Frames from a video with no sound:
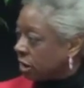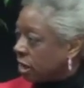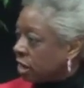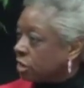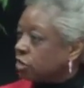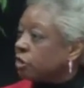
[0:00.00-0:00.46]

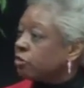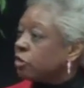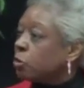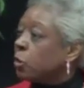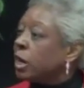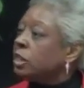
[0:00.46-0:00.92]
in a
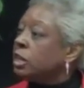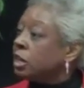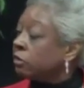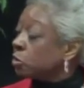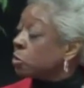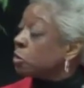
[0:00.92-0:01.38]
different way than
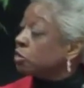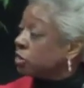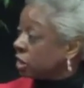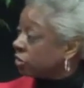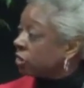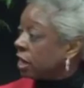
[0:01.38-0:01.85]
if it were
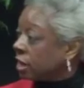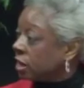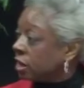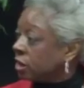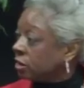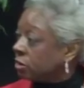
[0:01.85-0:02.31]
just
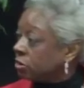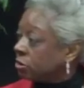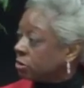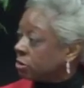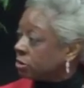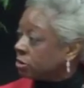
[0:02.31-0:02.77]
hanging in the schools.